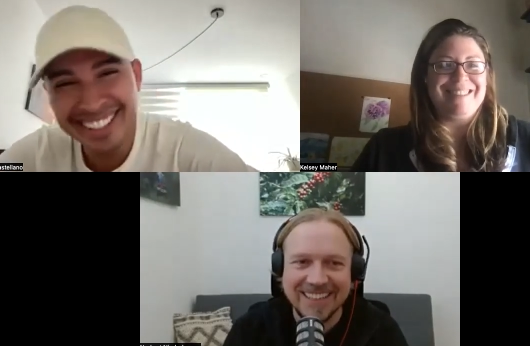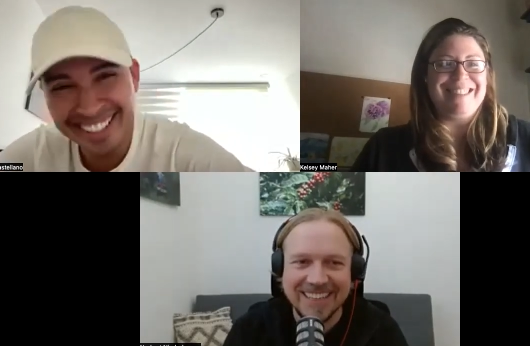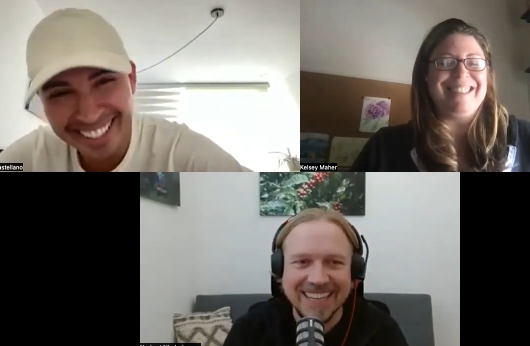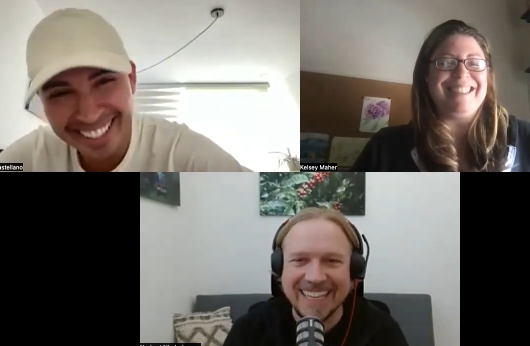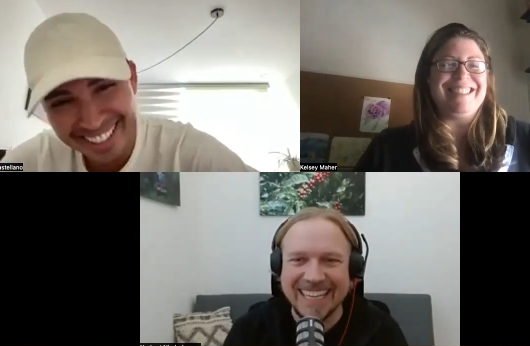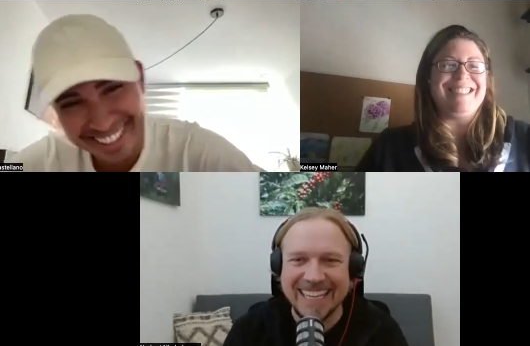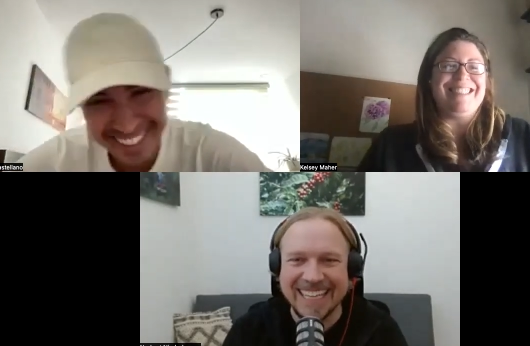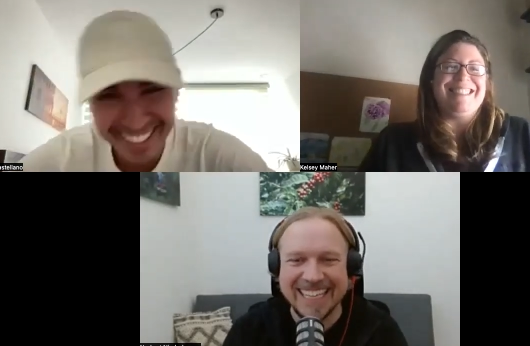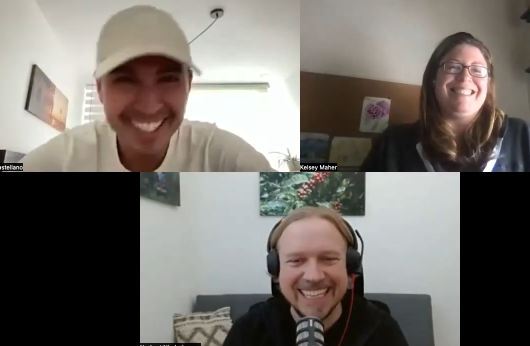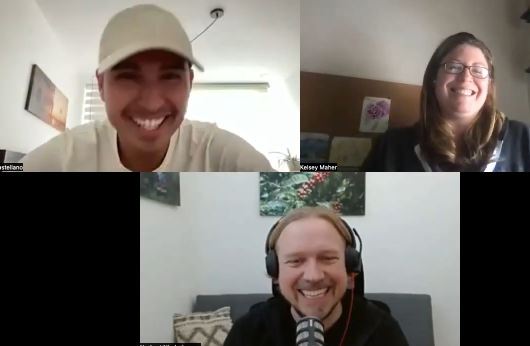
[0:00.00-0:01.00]

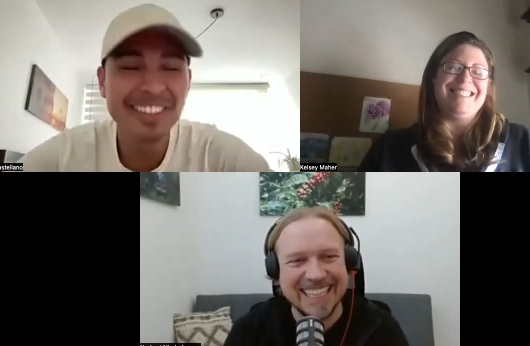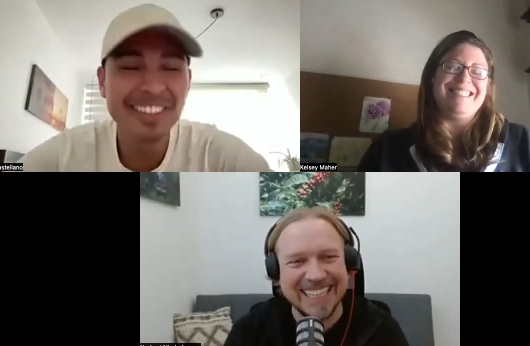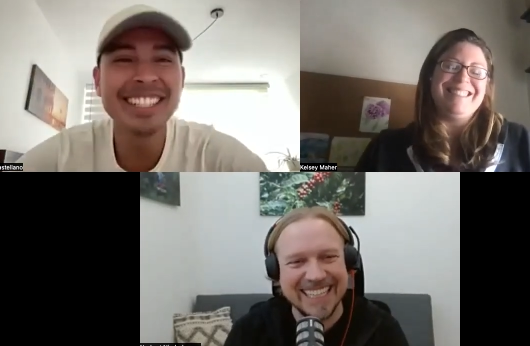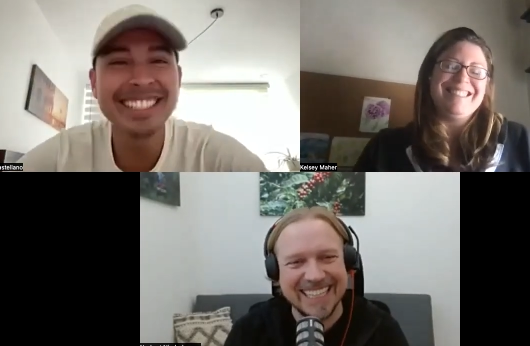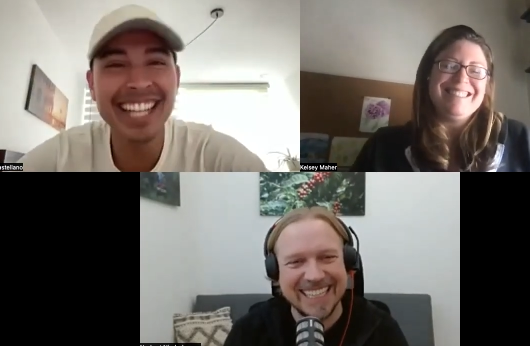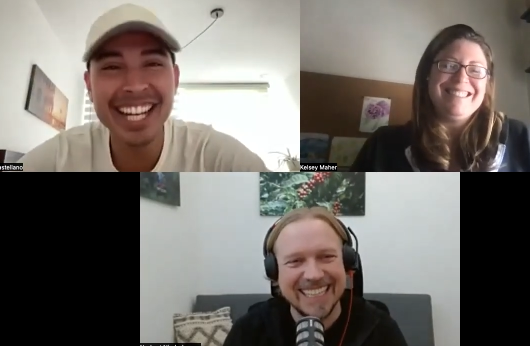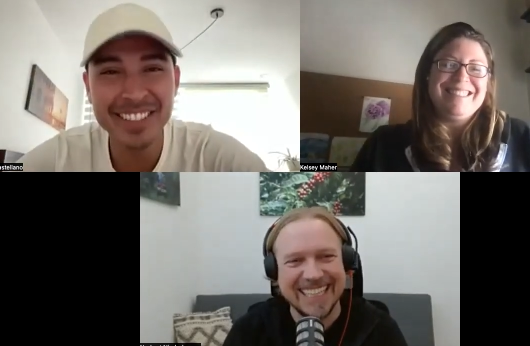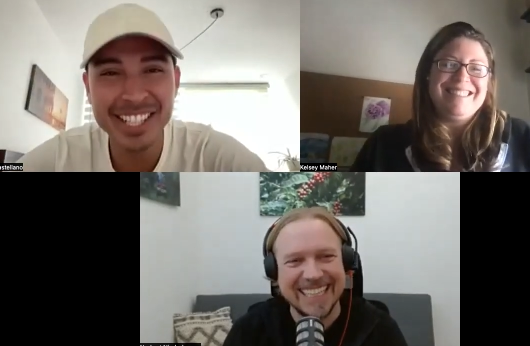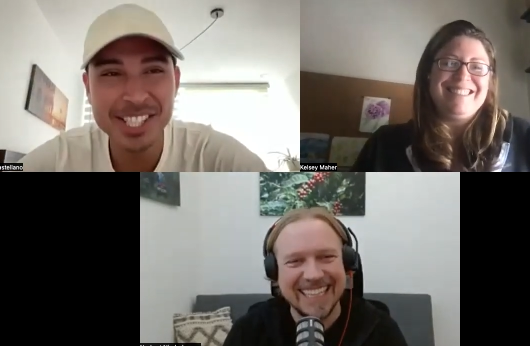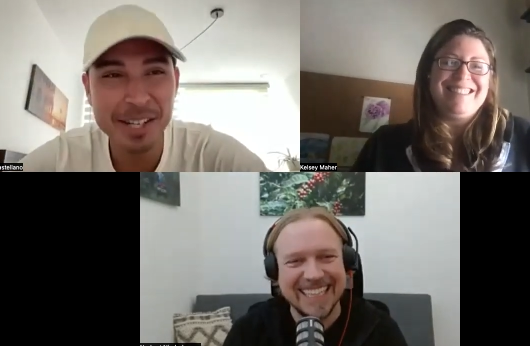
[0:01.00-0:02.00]
Speaker 1: well, inside I'm
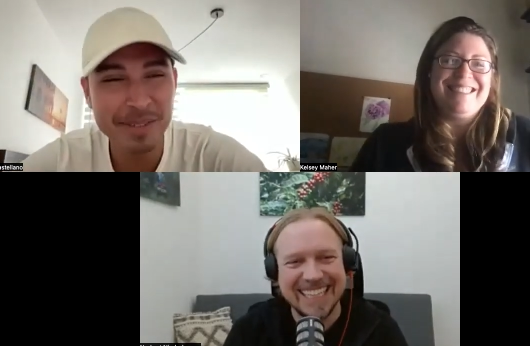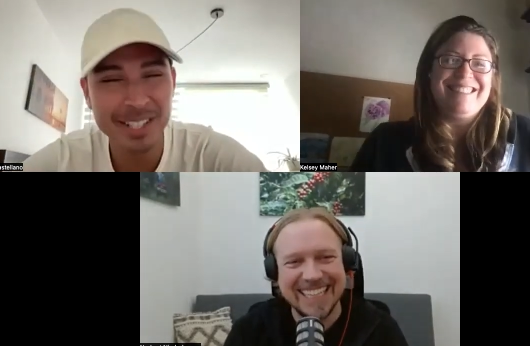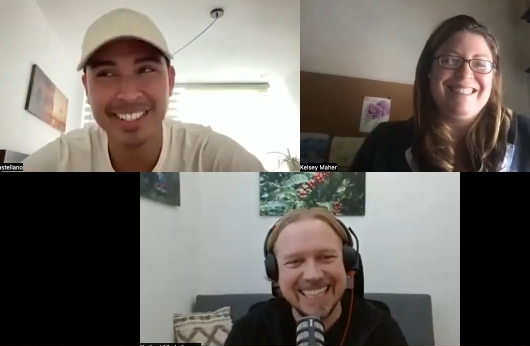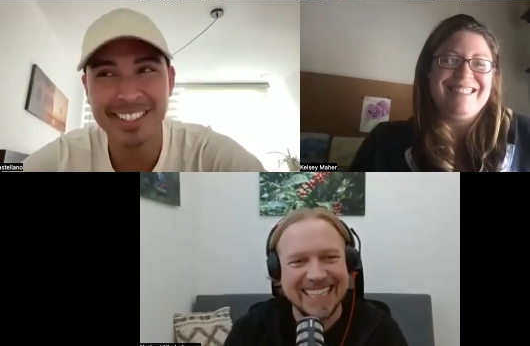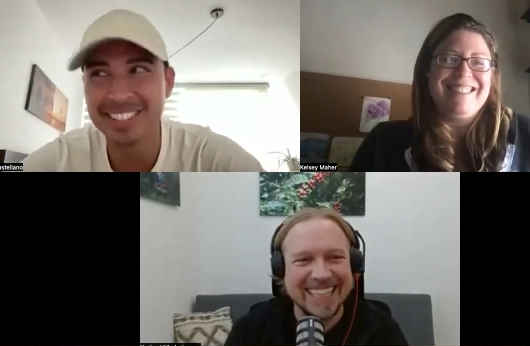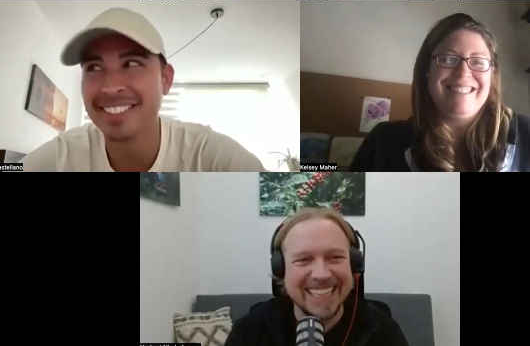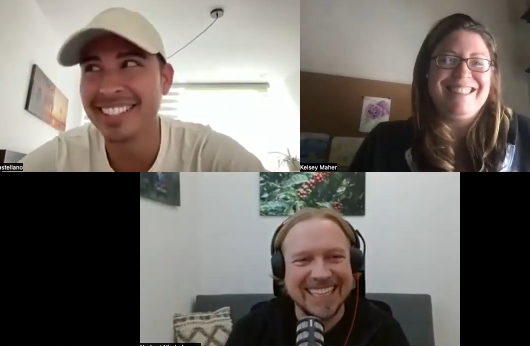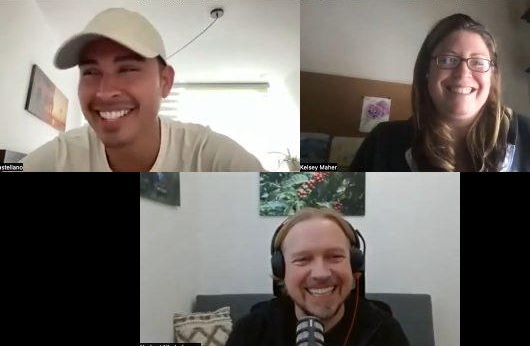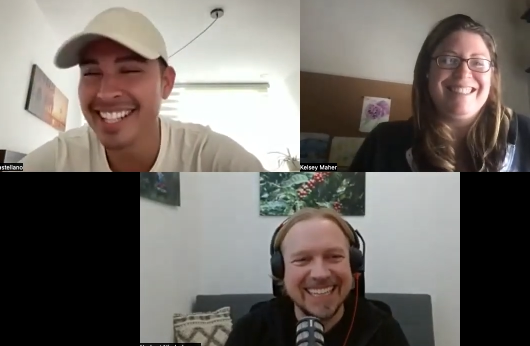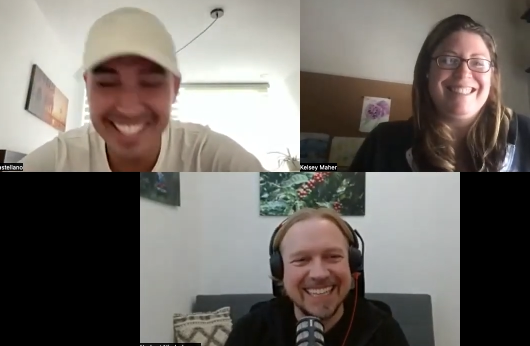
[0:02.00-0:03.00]
like jumping. I'm like, oh
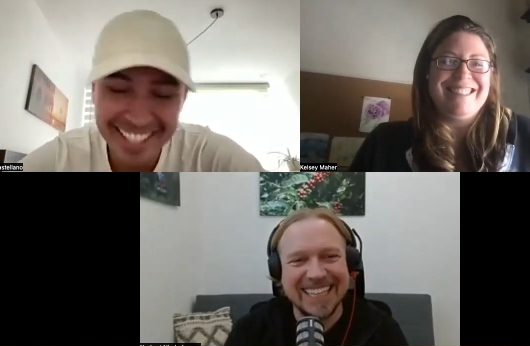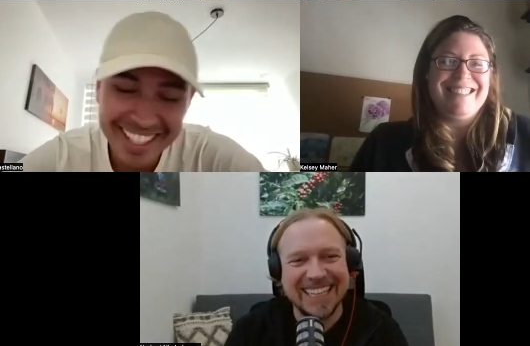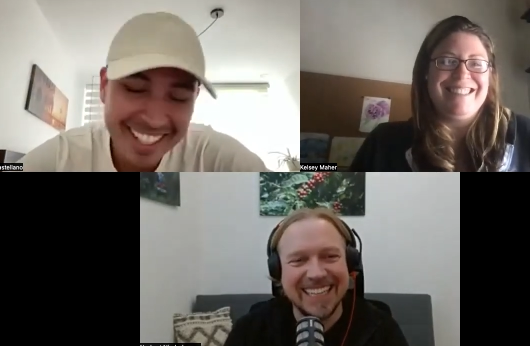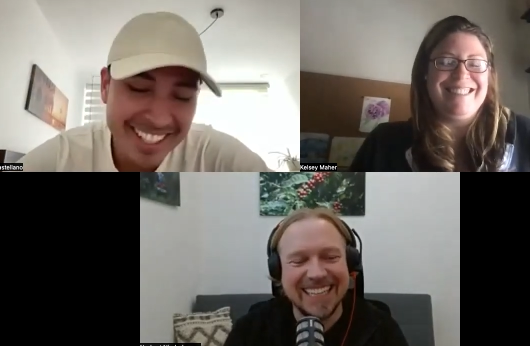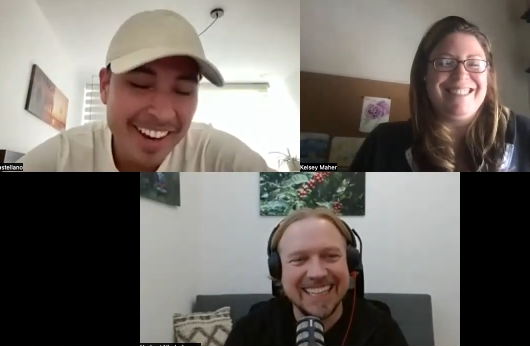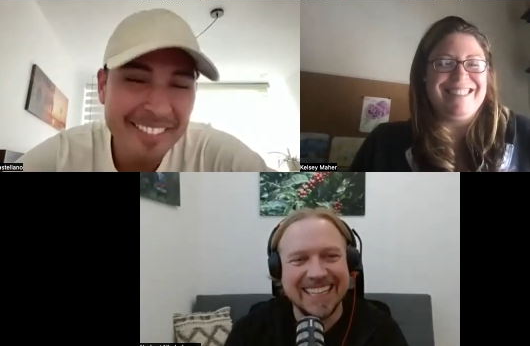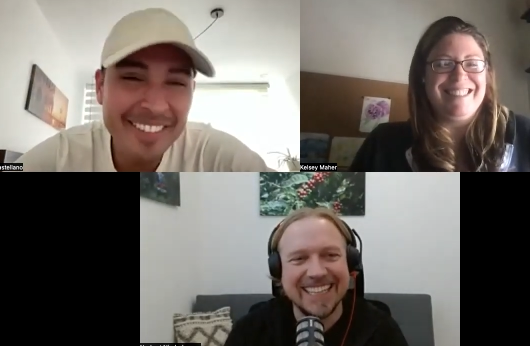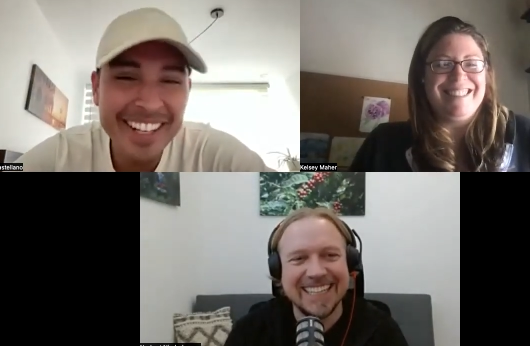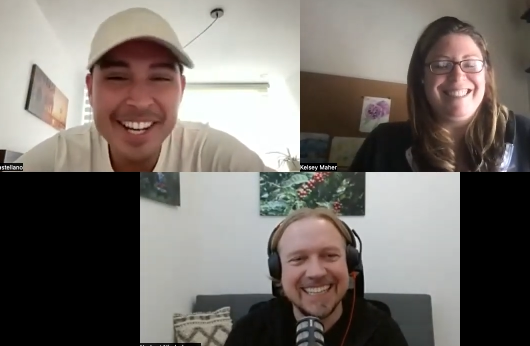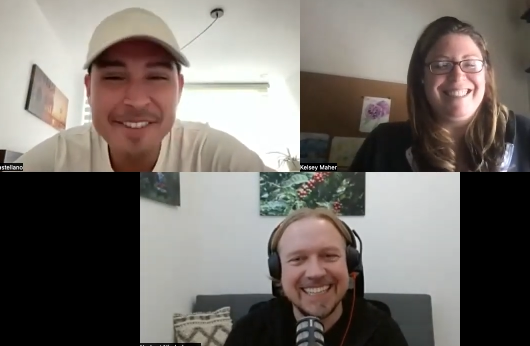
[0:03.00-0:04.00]
my gosh, no.
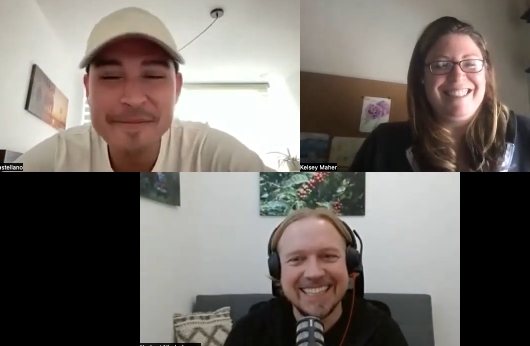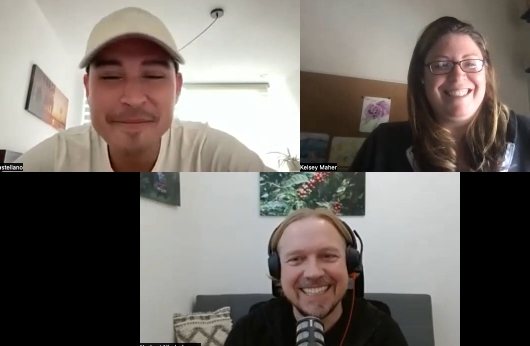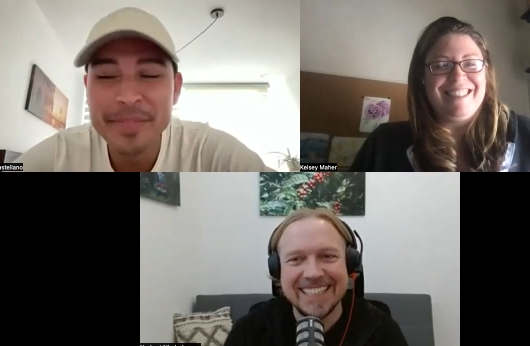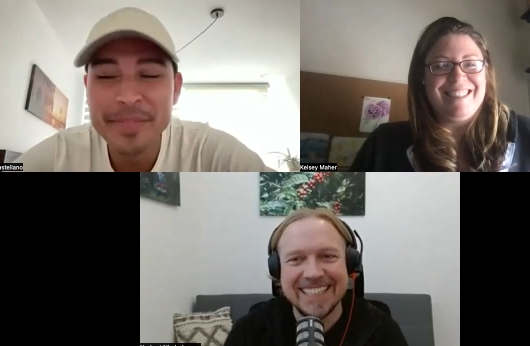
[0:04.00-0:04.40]
But um,